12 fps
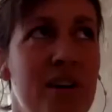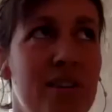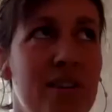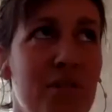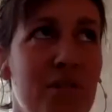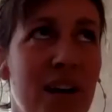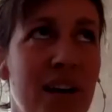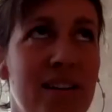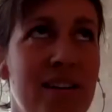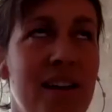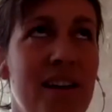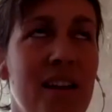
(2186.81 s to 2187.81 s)
if you had
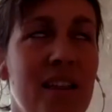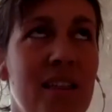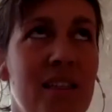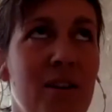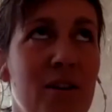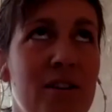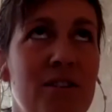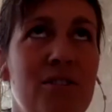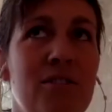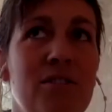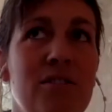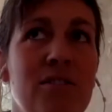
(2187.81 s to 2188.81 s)
any
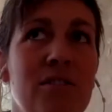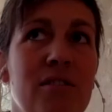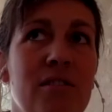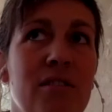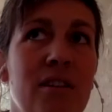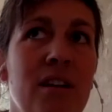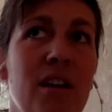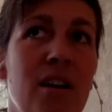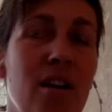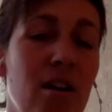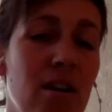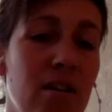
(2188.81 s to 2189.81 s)
thoughts
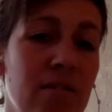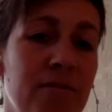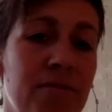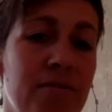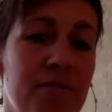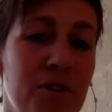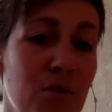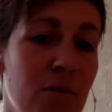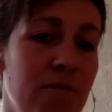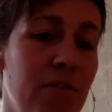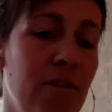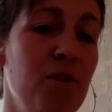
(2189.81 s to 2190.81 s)
of you
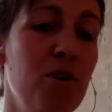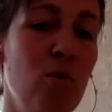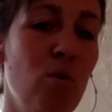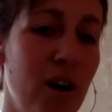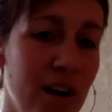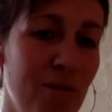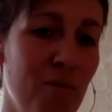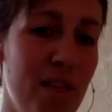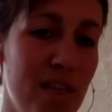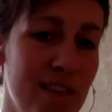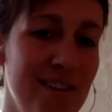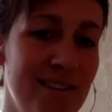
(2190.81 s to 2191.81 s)
from your work
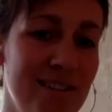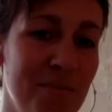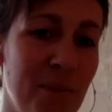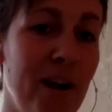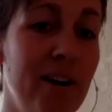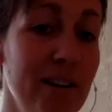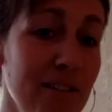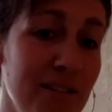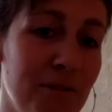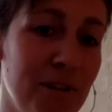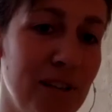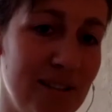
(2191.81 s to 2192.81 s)
with these parents,
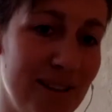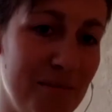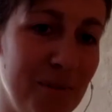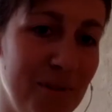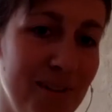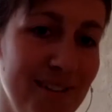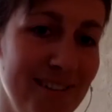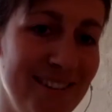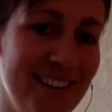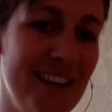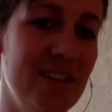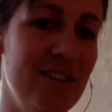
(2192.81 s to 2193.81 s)
for example,
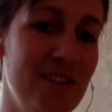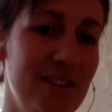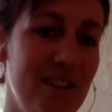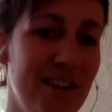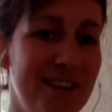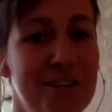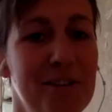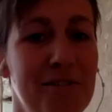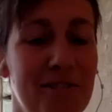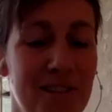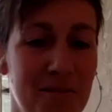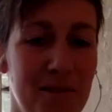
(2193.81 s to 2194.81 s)
and the, their mm-hmm.
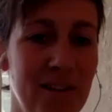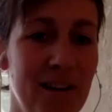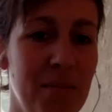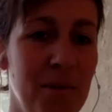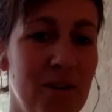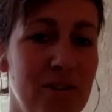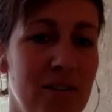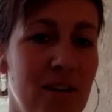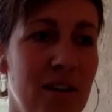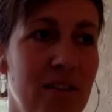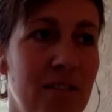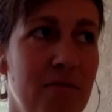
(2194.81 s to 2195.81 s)
children. I because
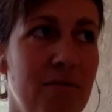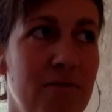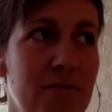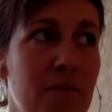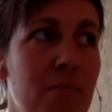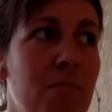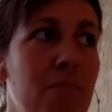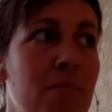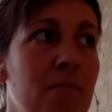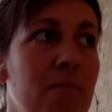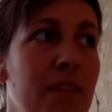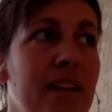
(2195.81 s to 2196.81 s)
from
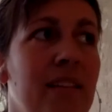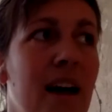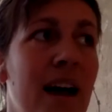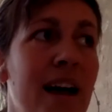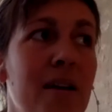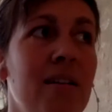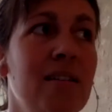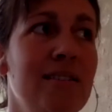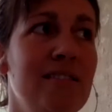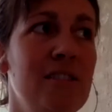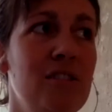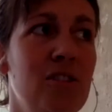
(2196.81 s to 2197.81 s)
like I
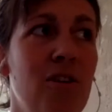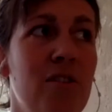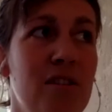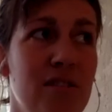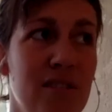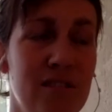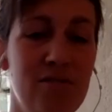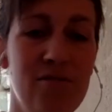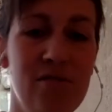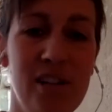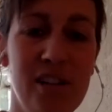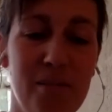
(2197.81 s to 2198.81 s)
saw this as
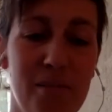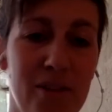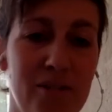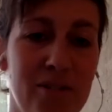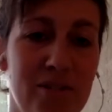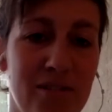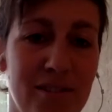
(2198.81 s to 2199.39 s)
really about